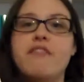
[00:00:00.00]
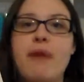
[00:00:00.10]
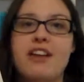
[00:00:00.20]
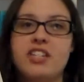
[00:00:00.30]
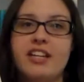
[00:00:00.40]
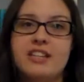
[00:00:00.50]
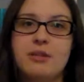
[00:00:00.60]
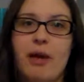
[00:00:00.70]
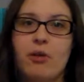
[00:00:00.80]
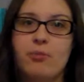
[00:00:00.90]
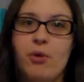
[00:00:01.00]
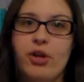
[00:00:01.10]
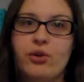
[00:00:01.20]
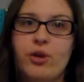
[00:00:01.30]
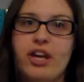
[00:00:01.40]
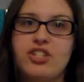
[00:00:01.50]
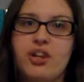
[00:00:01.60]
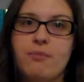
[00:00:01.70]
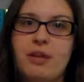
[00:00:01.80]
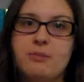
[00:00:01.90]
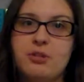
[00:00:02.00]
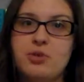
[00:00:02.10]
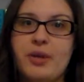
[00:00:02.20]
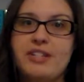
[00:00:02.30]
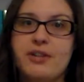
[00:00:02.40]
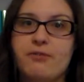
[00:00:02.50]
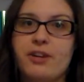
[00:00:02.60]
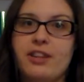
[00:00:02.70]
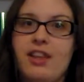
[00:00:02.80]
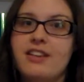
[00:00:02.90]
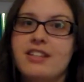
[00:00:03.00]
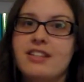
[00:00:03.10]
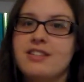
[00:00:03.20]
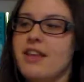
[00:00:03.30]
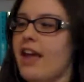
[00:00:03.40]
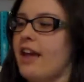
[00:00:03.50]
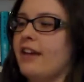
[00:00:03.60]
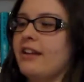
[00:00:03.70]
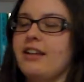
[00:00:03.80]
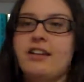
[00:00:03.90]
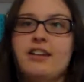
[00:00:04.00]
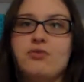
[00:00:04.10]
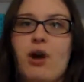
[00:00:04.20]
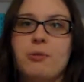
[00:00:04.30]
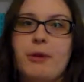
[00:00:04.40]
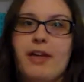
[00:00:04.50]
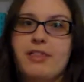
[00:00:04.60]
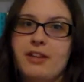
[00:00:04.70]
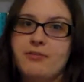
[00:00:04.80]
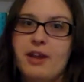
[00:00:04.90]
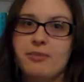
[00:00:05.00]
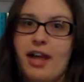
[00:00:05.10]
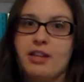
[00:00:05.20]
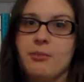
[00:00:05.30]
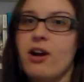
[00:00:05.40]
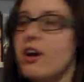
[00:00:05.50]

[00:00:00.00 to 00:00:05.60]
Shade of Magic is about a boy who can jump in between different Londons, and he is robbed by a thief named Lyle